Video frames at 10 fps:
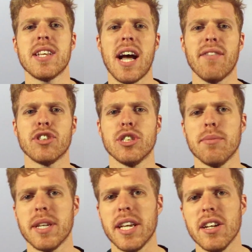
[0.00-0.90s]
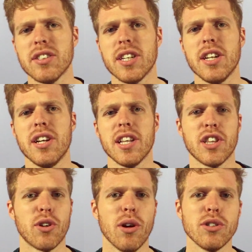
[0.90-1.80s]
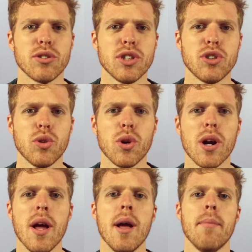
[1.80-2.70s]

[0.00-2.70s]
tie for something else that you get at the grocery store,